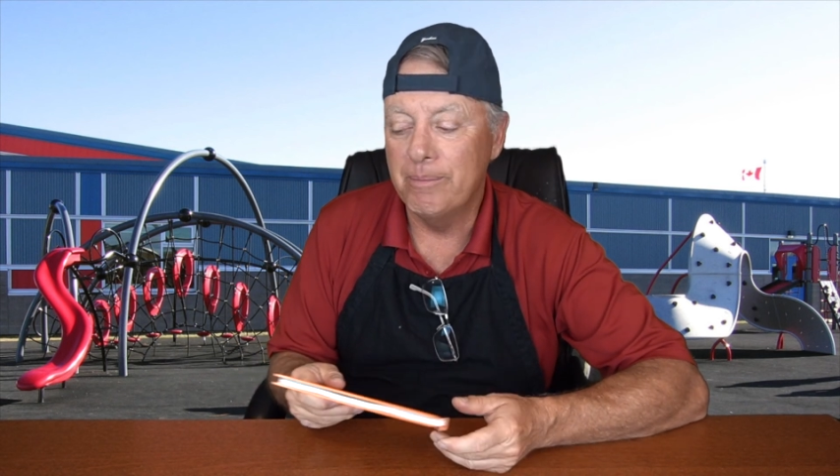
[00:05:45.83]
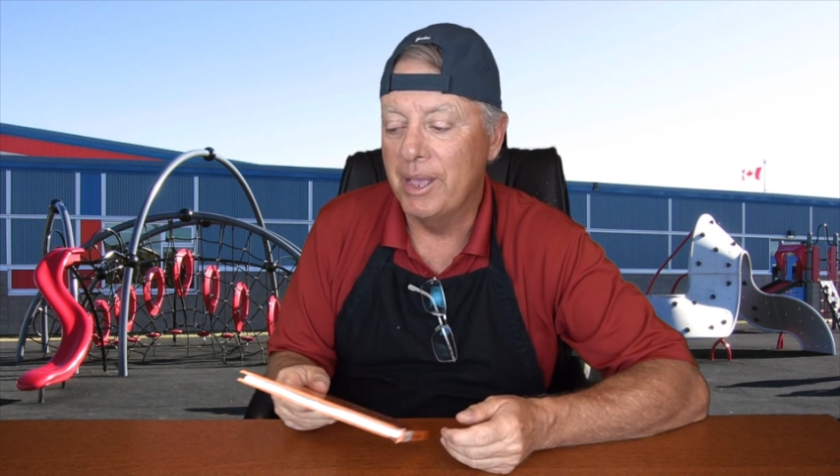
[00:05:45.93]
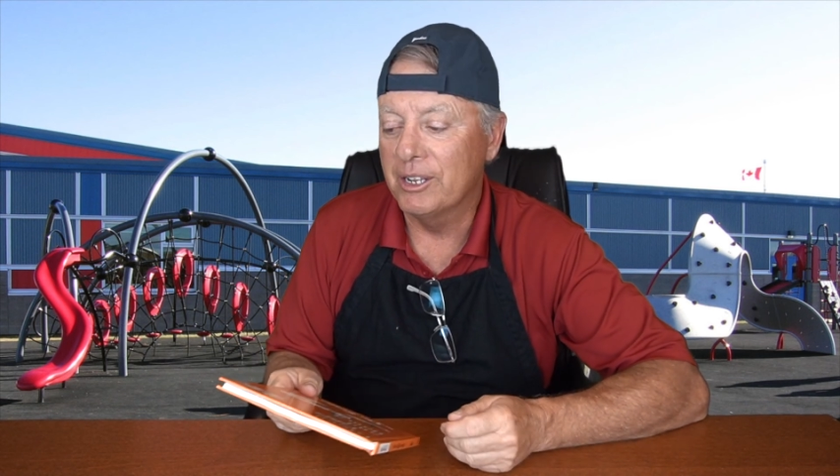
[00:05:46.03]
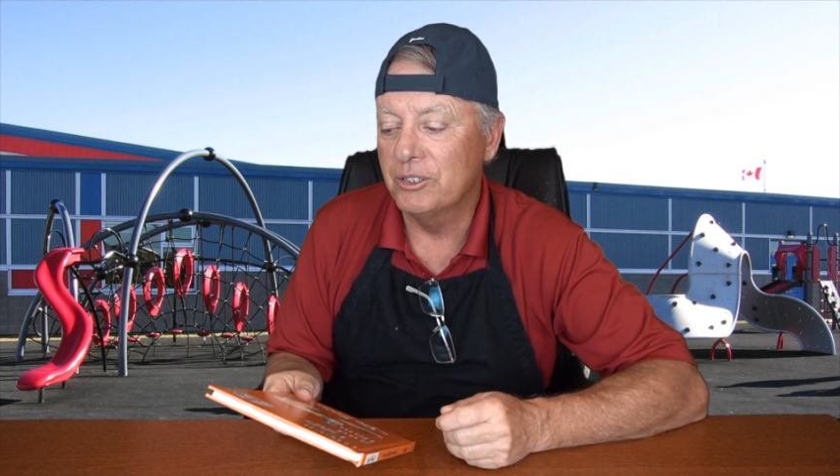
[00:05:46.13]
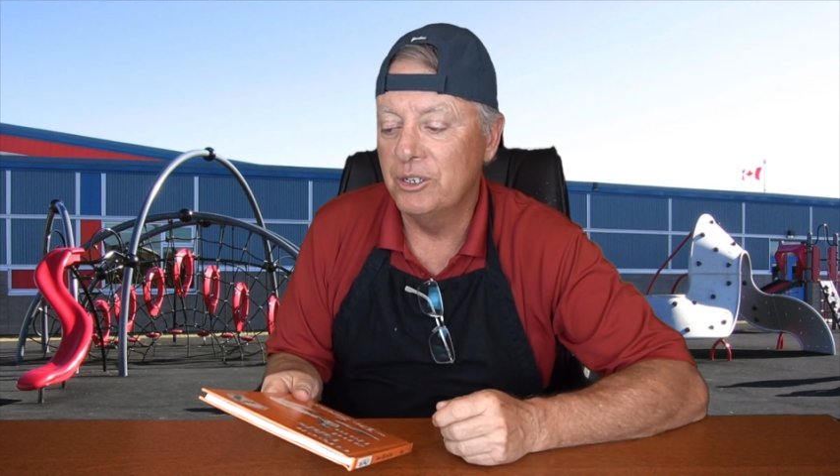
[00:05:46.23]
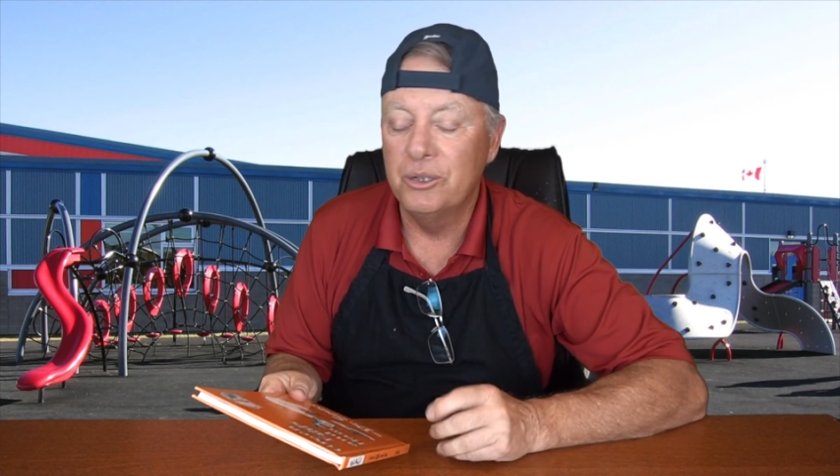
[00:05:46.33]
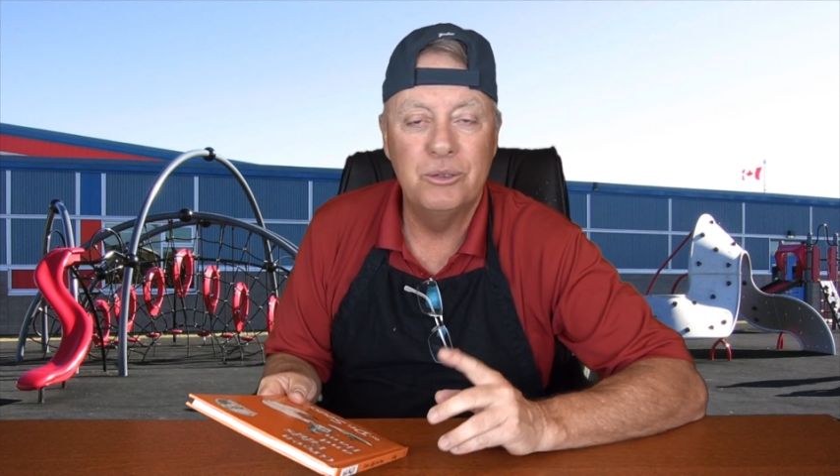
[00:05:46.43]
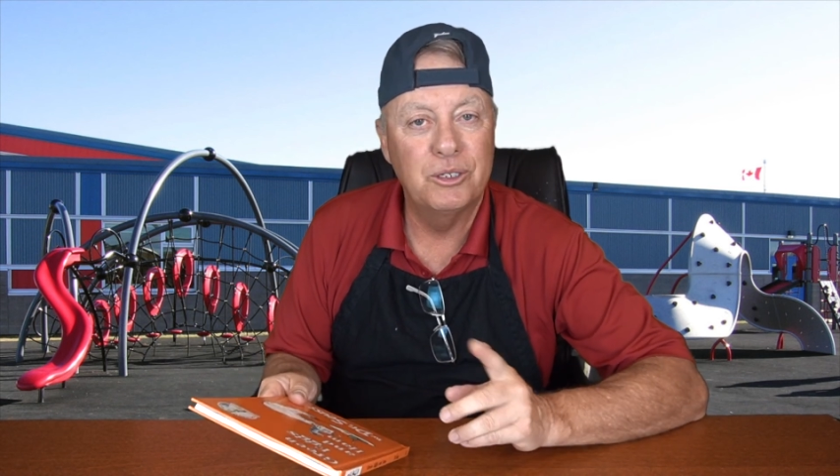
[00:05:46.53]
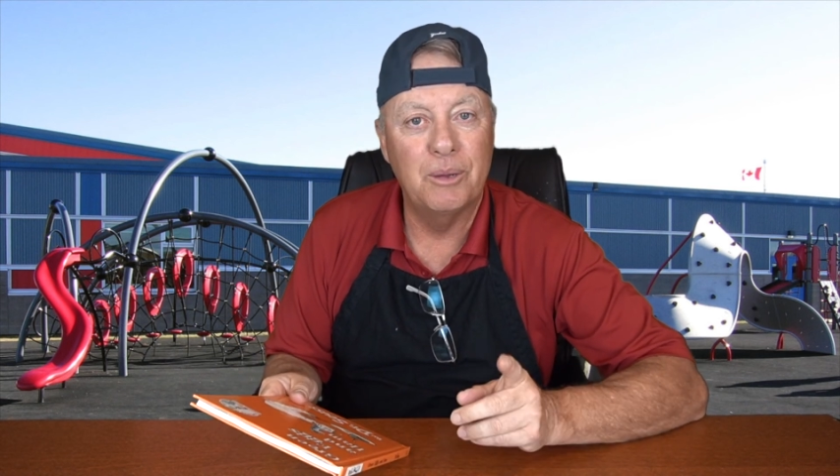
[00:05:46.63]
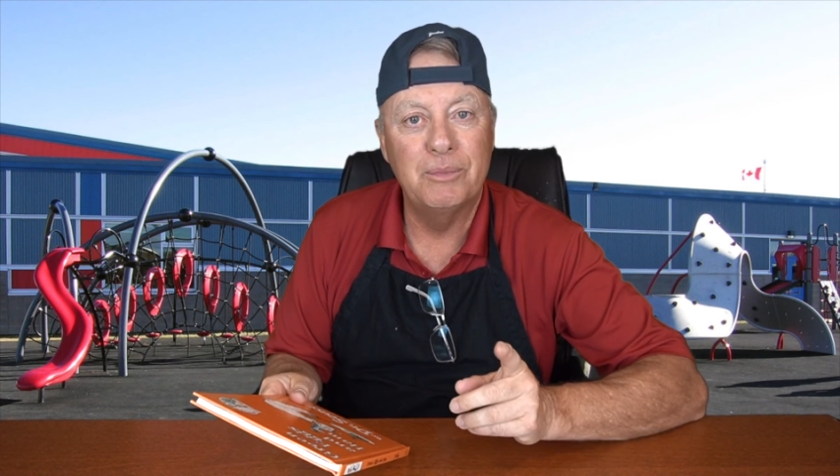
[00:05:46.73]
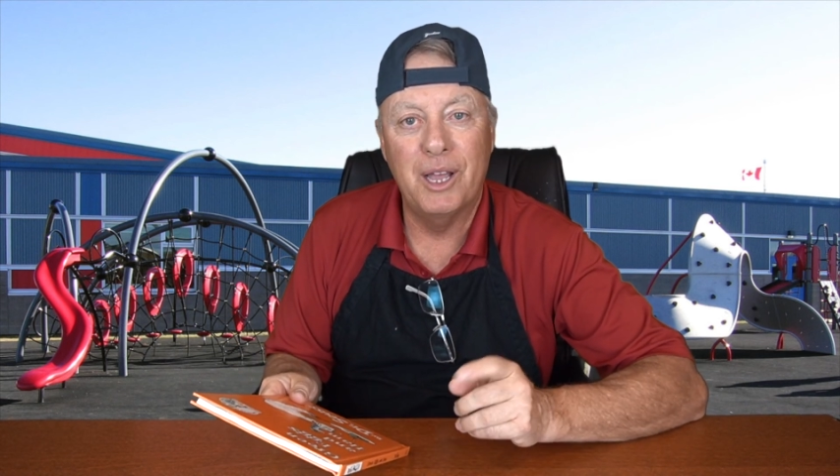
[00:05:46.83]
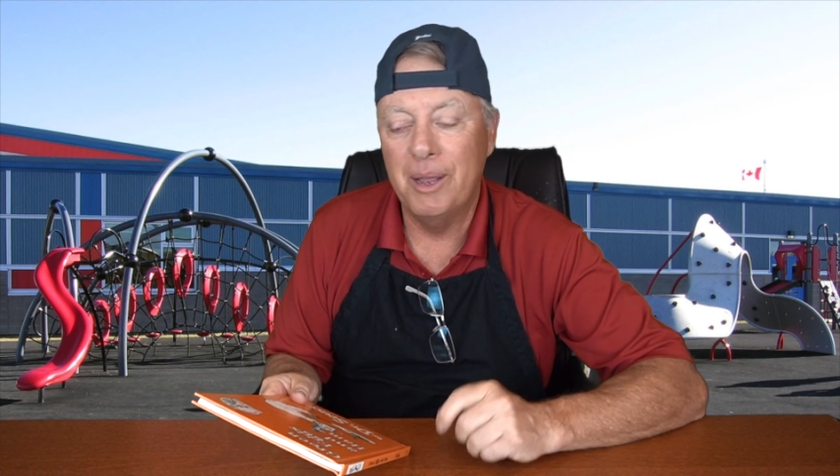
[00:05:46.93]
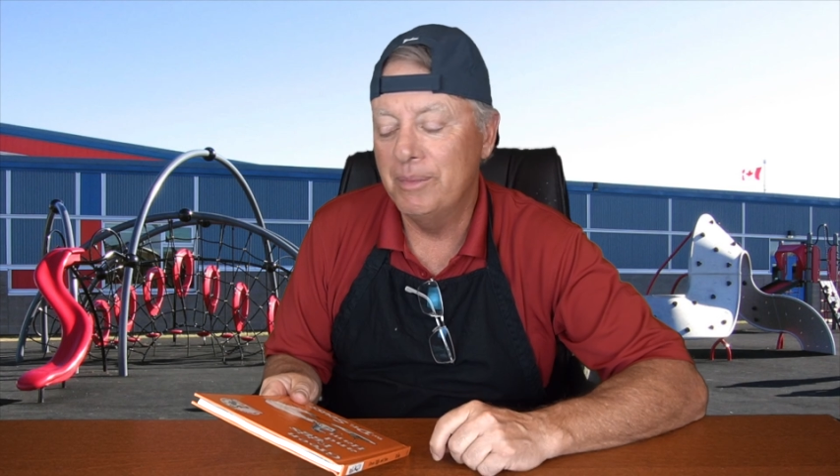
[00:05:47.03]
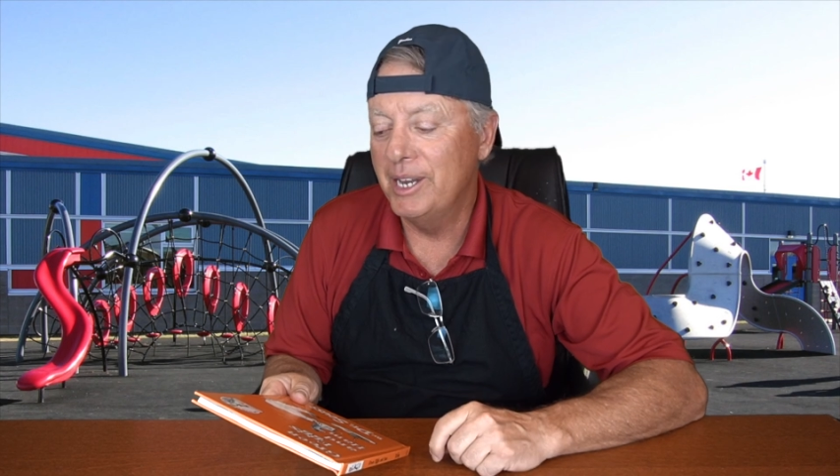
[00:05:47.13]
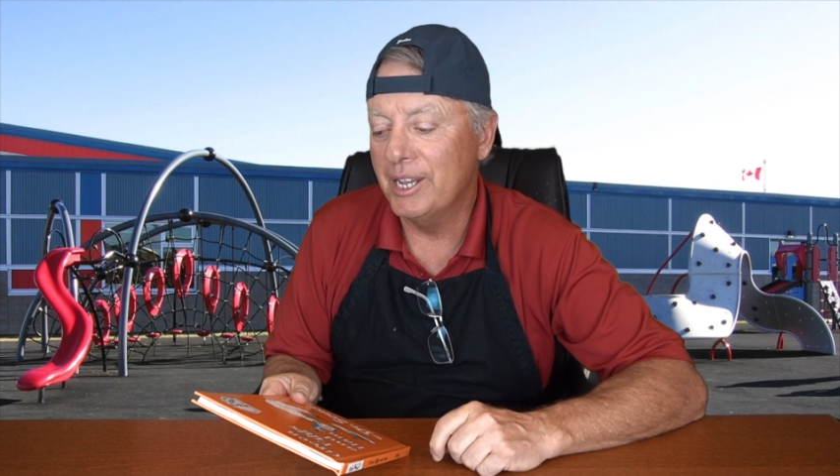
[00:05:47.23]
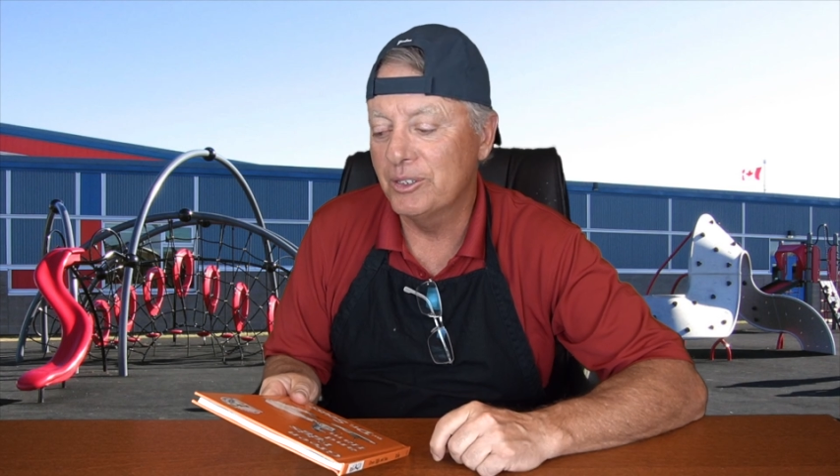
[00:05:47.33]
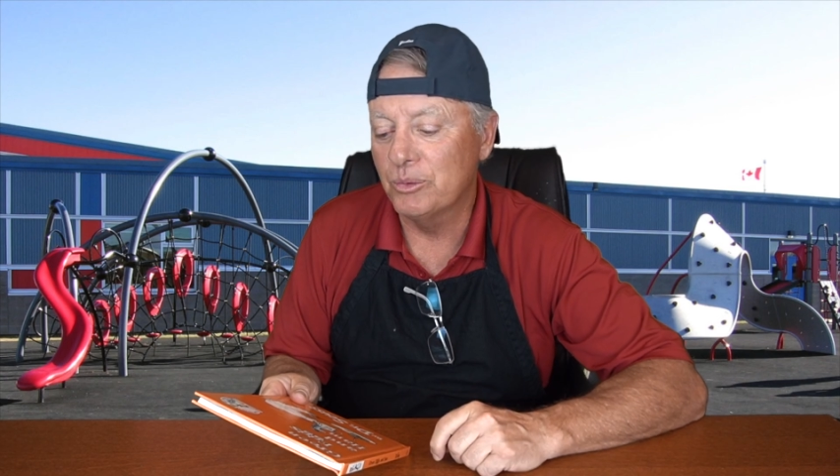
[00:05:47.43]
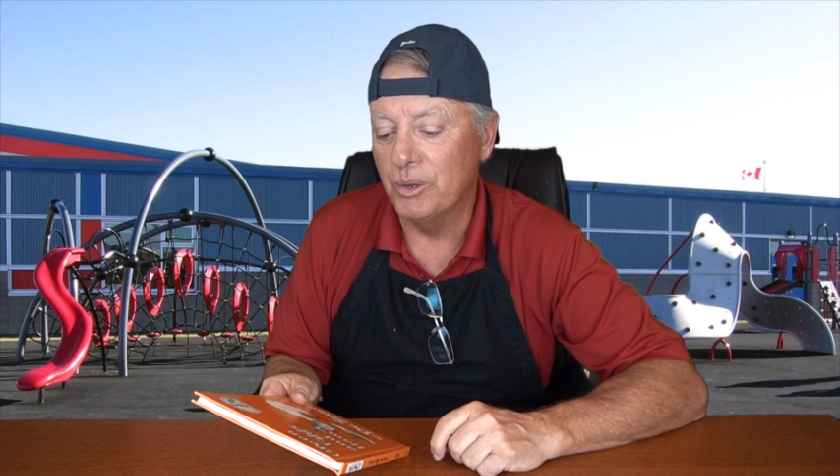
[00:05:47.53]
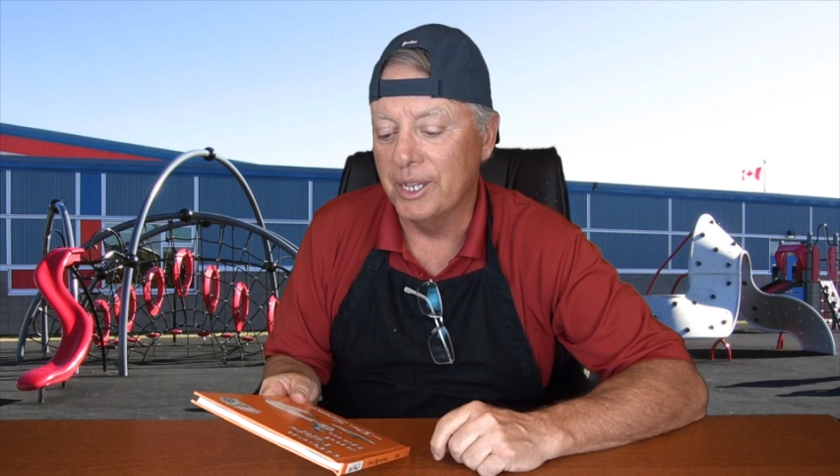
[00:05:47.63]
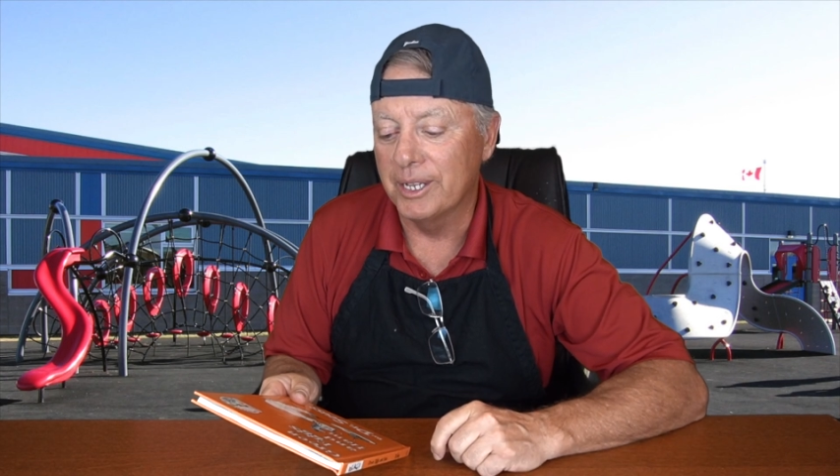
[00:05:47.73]
mailed to you sometime
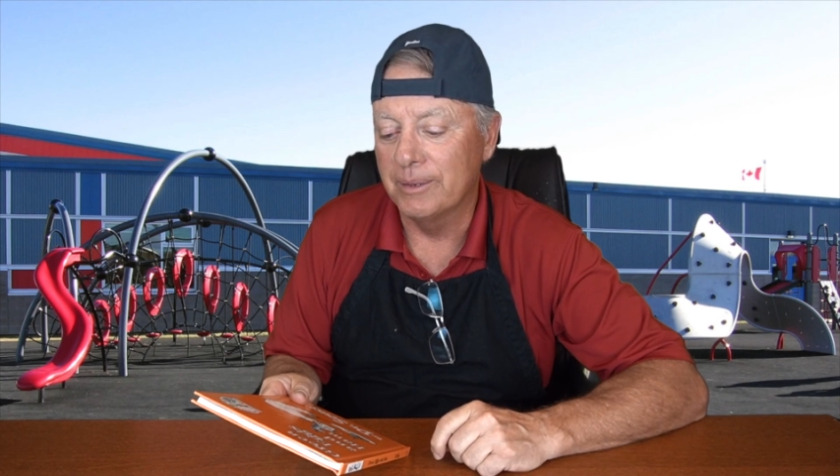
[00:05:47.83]
next week.